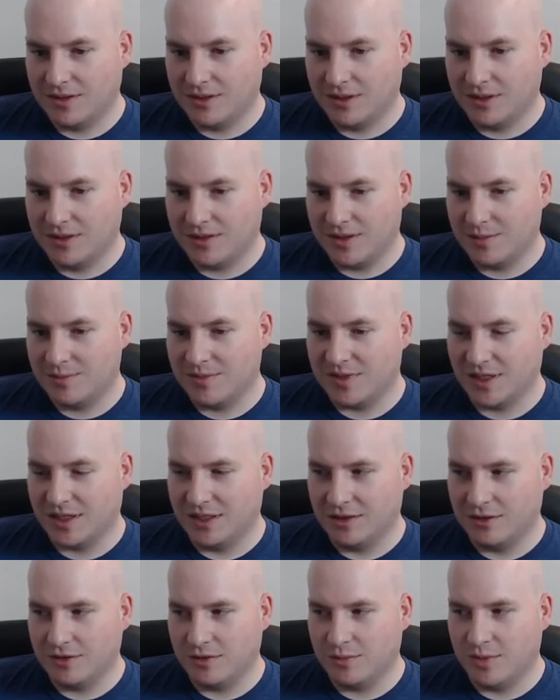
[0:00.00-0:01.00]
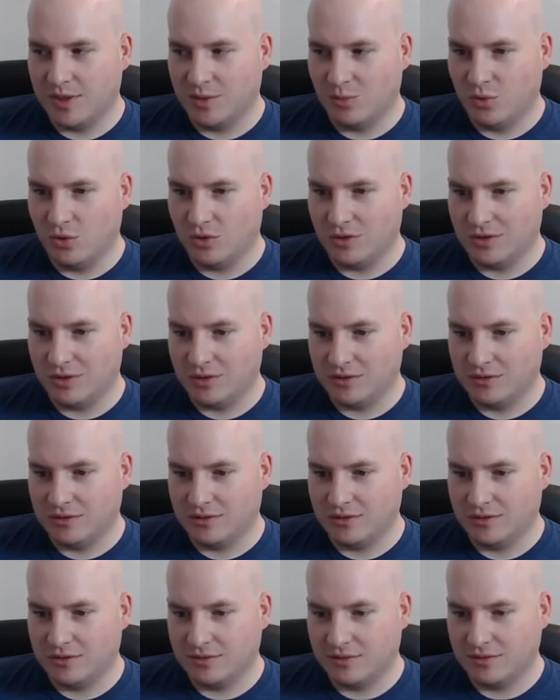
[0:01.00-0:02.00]
It seems like it could be
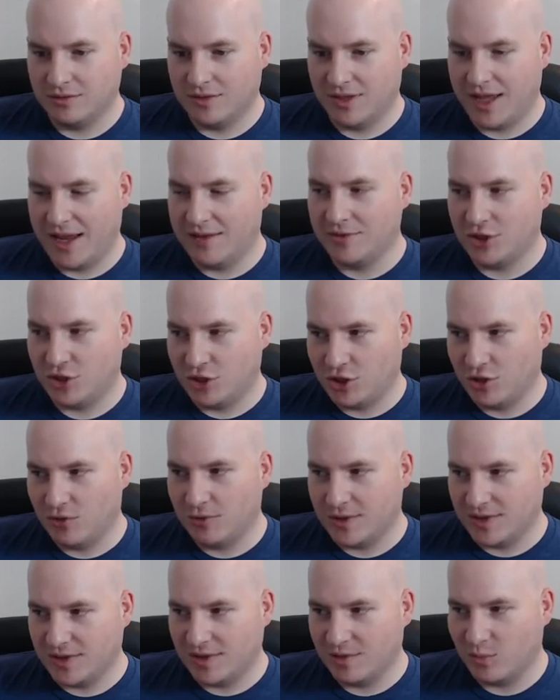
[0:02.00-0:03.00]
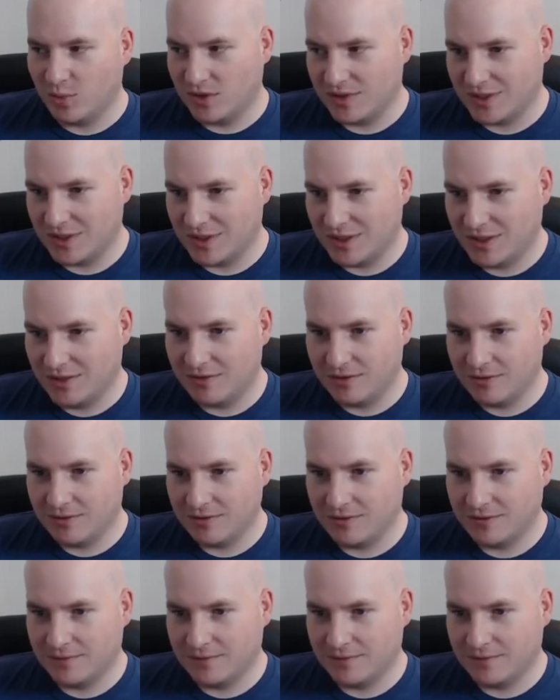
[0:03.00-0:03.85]
important. They haven't shown us the person either.